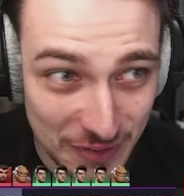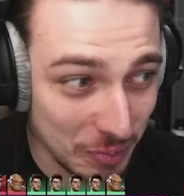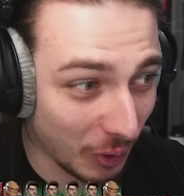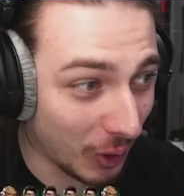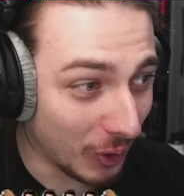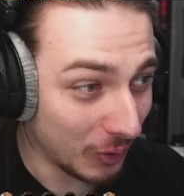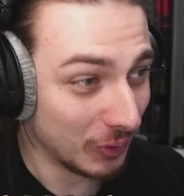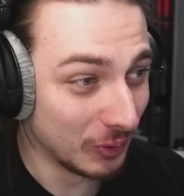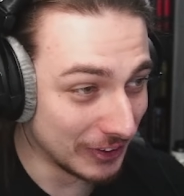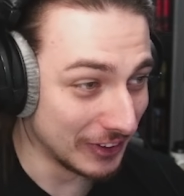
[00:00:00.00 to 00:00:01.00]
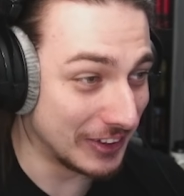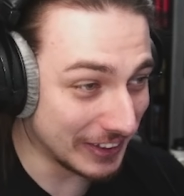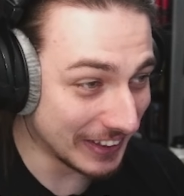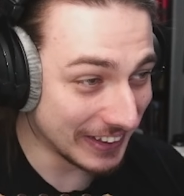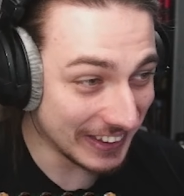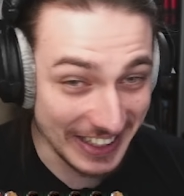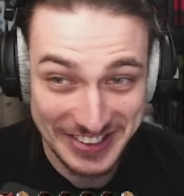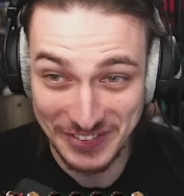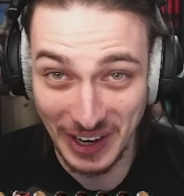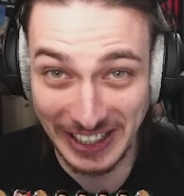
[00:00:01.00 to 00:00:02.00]
bro.
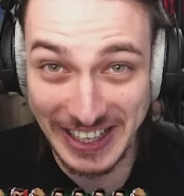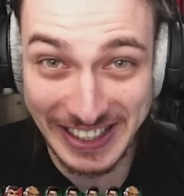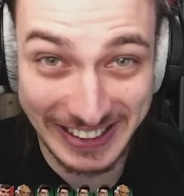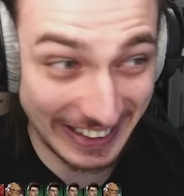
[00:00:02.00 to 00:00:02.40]
It's fucking...